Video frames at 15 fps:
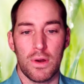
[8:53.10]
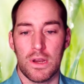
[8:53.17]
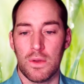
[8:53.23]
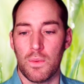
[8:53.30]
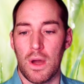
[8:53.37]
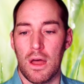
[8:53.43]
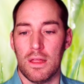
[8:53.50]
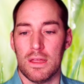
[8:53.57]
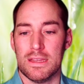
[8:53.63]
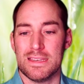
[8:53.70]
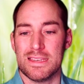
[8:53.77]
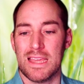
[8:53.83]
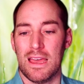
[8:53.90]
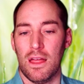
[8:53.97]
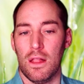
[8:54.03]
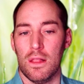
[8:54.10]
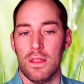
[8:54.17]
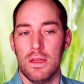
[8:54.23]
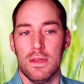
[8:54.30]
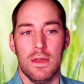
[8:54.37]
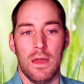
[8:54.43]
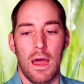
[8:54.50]
well until
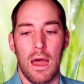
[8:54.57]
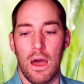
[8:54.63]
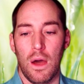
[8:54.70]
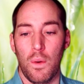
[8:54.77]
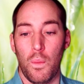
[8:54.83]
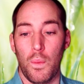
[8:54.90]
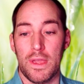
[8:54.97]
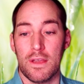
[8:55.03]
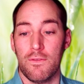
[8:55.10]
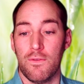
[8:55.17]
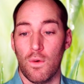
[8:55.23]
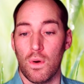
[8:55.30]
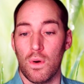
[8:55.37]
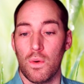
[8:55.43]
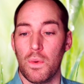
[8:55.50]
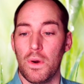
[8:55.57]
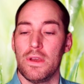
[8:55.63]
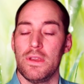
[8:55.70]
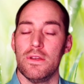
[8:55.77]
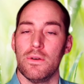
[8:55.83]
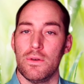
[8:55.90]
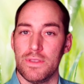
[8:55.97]
week 4, where
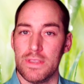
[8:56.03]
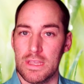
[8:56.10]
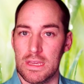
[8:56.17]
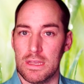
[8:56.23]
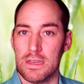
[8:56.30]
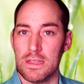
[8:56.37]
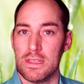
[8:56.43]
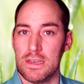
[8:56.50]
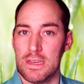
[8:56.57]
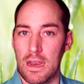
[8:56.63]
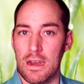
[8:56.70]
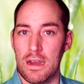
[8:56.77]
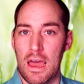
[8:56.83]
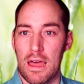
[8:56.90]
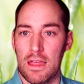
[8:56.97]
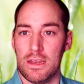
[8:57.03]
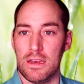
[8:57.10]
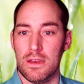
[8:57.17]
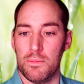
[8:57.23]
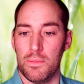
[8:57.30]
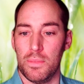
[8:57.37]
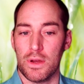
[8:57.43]
you'll need the Dunn and
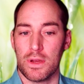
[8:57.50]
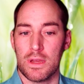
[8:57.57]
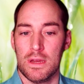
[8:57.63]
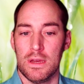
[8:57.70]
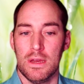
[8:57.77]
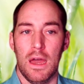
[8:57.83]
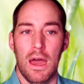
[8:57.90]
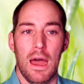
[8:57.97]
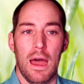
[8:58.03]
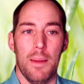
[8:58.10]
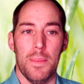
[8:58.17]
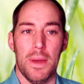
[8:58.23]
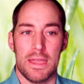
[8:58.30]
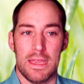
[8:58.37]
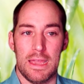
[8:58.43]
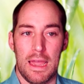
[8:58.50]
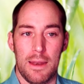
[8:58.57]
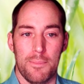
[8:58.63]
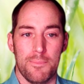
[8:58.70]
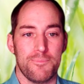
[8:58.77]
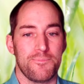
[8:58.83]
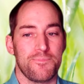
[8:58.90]
Hallinan book again.
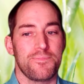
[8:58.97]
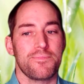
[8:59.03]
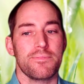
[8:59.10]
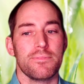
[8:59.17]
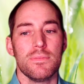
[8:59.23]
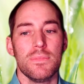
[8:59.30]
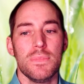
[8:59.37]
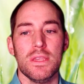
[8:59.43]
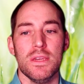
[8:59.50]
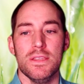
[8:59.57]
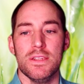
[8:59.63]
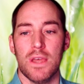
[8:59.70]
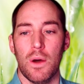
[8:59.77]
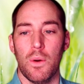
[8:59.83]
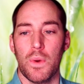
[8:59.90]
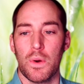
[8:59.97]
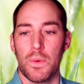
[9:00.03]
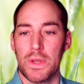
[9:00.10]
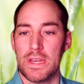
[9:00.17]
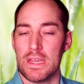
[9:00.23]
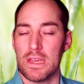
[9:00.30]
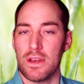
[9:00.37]
So we're
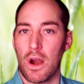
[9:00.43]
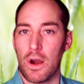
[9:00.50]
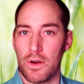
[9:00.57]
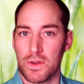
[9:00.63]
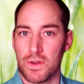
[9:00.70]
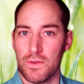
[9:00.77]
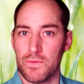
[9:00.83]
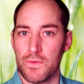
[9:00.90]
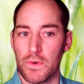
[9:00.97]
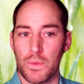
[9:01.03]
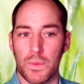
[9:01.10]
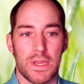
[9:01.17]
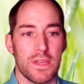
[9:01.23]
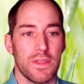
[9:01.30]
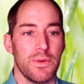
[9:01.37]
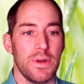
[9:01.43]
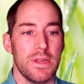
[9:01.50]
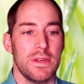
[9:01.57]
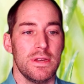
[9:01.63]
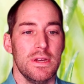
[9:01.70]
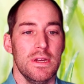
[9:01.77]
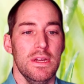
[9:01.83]
reading an article for week 3.
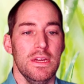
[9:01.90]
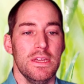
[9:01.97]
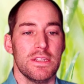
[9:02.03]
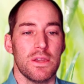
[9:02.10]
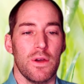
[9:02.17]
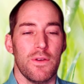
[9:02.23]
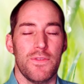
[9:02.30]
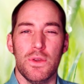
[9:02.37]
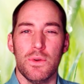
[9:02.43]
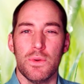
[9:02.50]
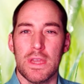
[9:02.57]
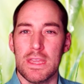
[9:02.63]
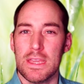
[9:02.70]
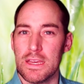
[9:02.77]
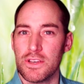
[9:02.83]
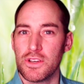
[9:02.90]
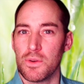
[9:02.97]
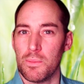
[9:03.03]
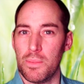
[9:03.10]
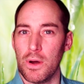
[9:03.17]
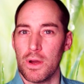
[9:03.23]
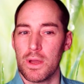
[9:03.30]
So if you can get your
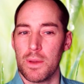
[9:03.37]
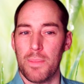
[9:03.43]
book by